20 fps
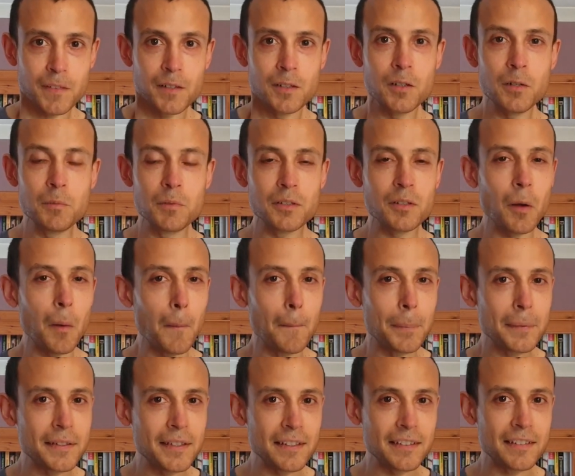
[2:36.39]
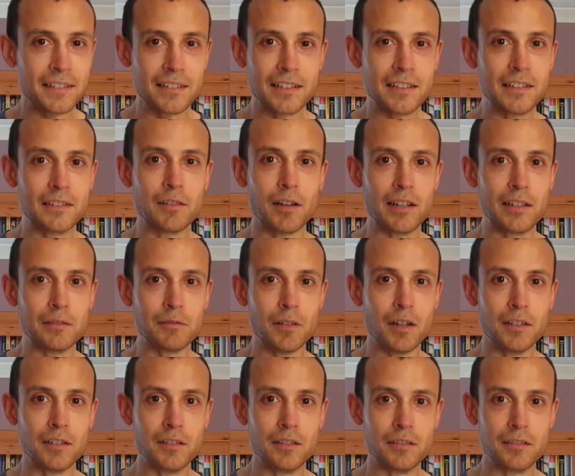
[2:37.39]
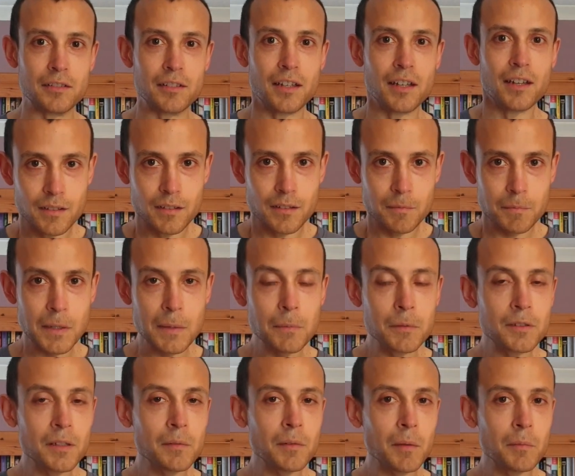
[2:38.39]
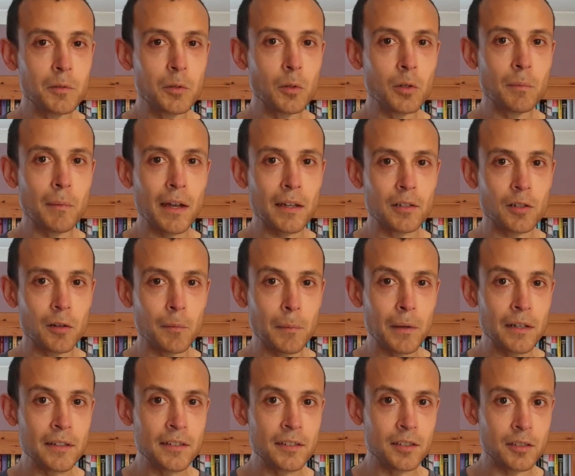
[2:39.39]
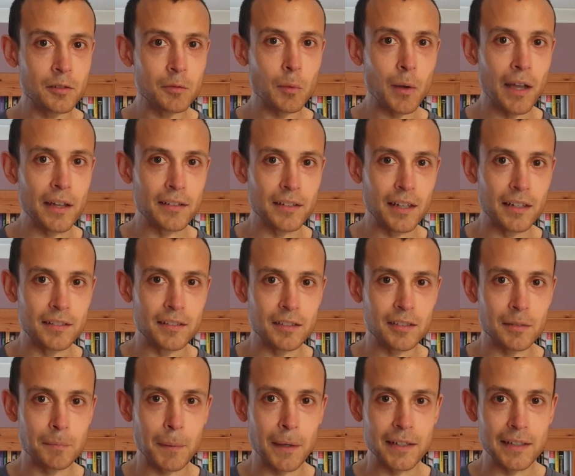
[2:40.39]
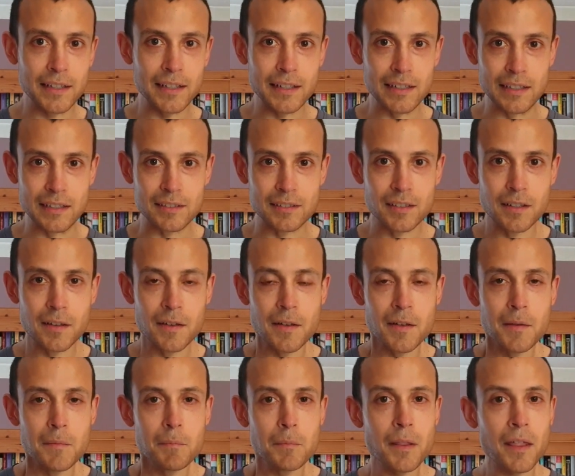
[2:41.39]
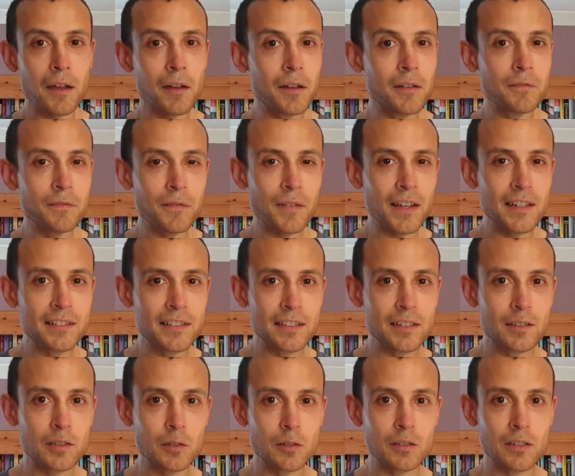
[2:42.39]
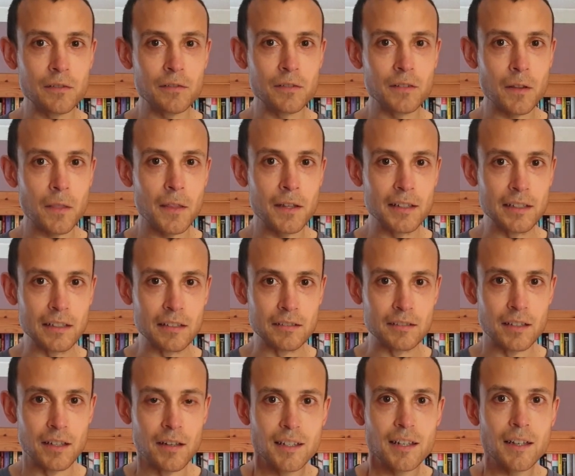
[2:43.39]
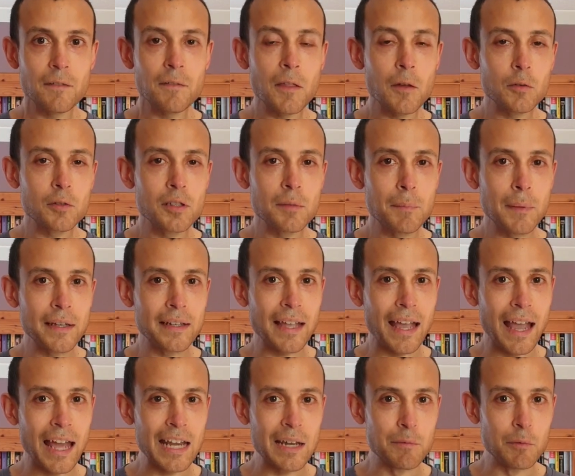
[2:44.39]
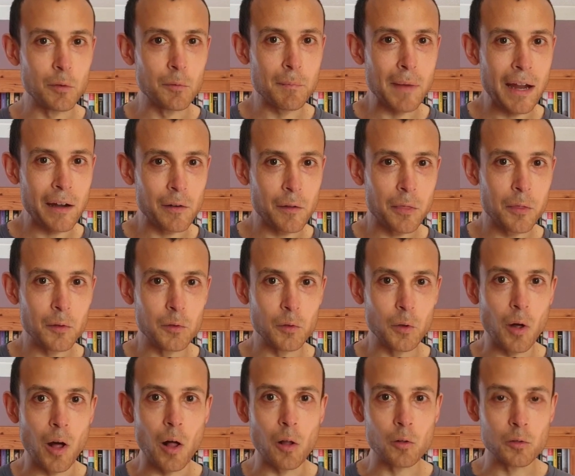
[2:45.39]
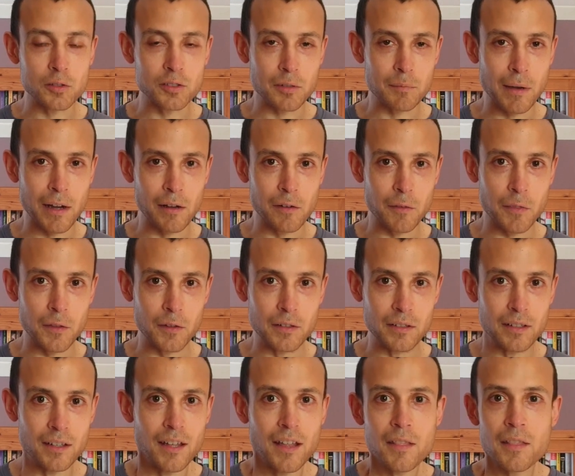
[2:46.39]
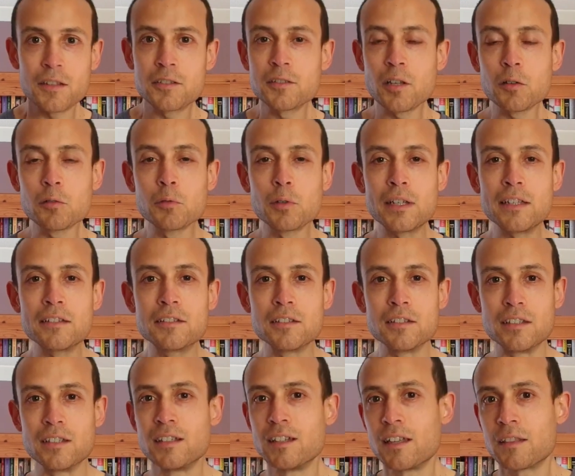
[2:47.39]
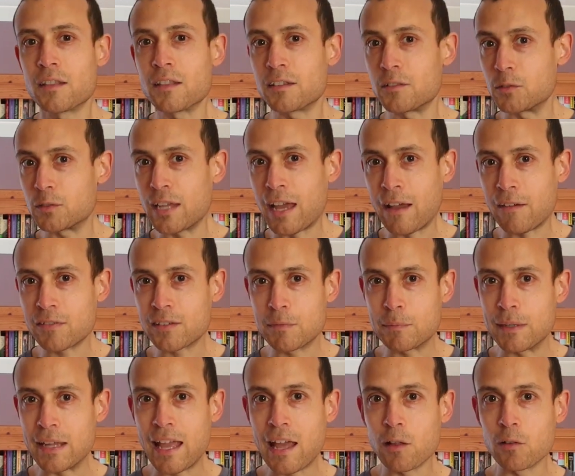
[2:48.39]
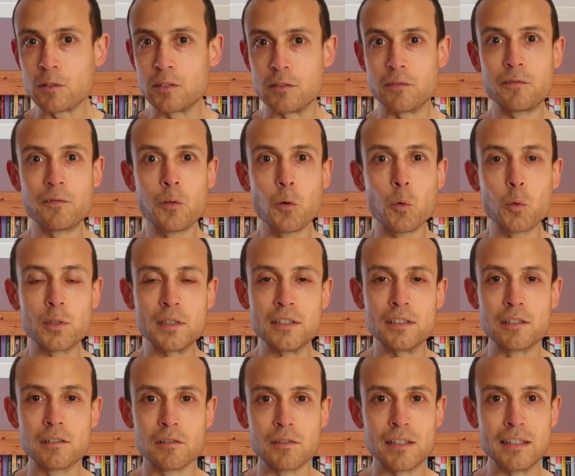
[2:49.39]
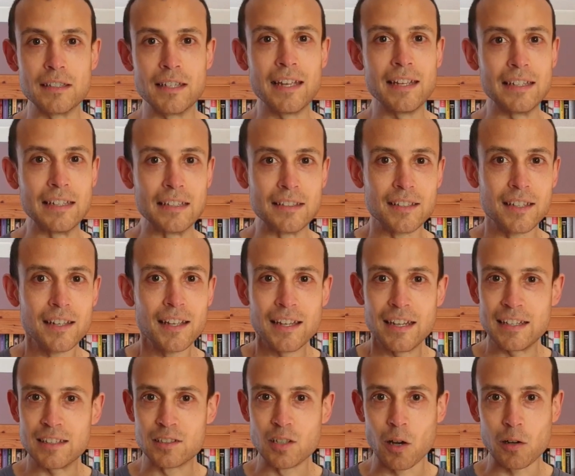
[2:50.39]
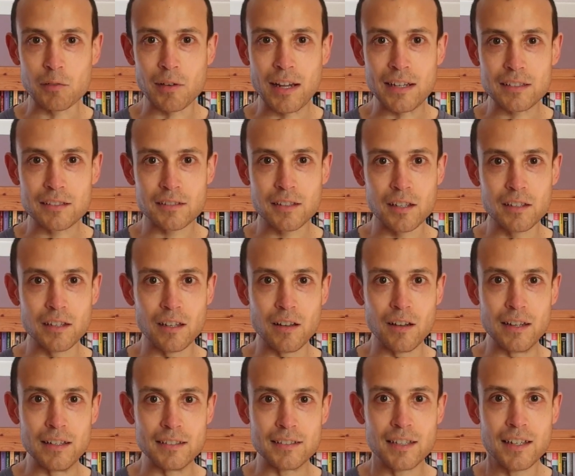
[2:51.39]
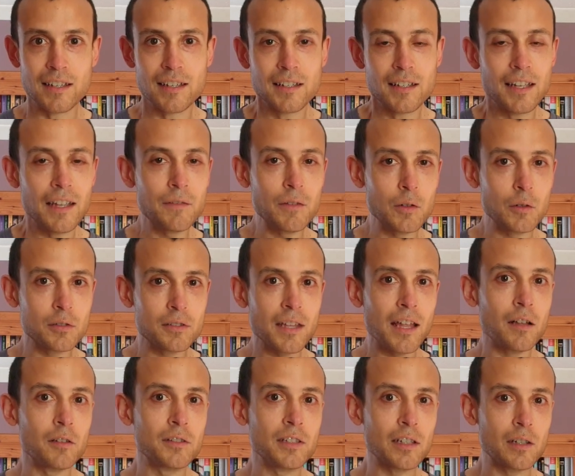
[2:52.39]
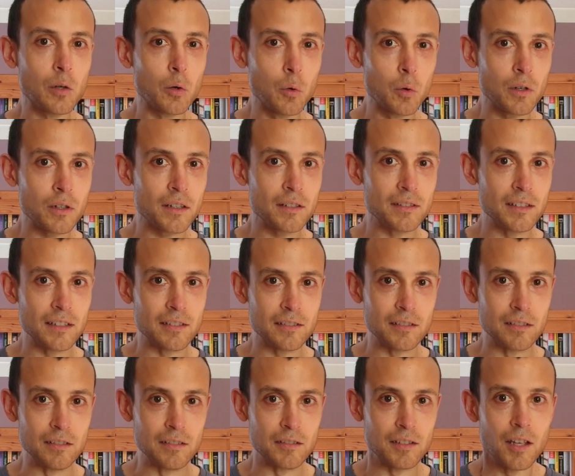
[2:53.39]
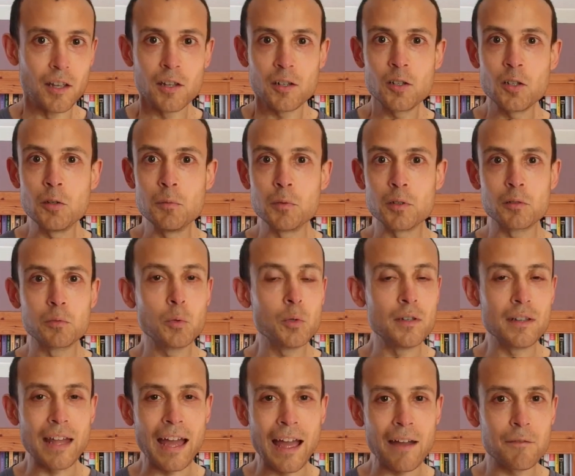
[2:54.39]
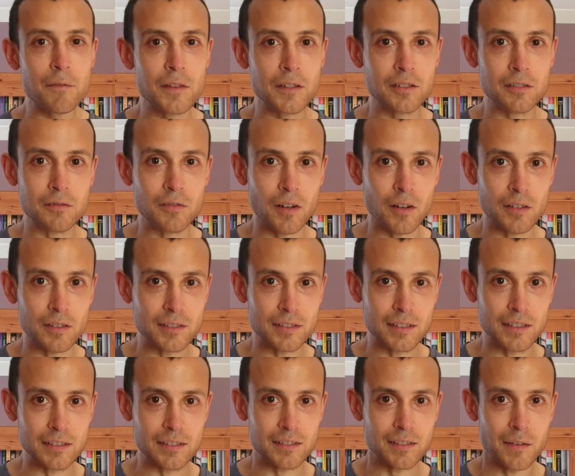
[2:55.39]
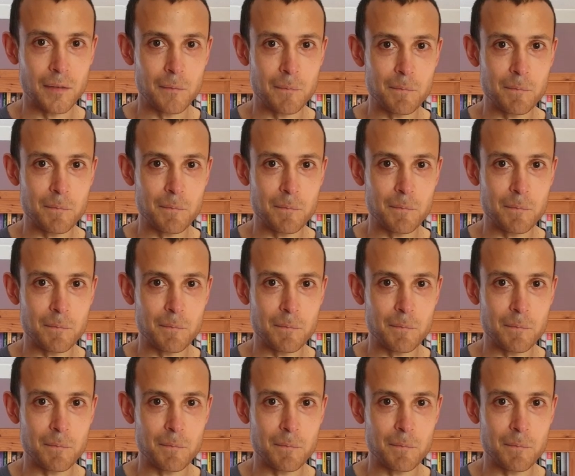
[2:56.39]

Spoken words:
Humans aren't particularly great runners. People sometimes talk about our ability to sweat and dissipate heat, but they are conflating 2 different things. If there was a big animal marathon or ultramarathon, there's no reason that it would have to be held at 40-degree heat in direct sunlight. If it was held in cooler conditions, humans wouldn't have this advantage.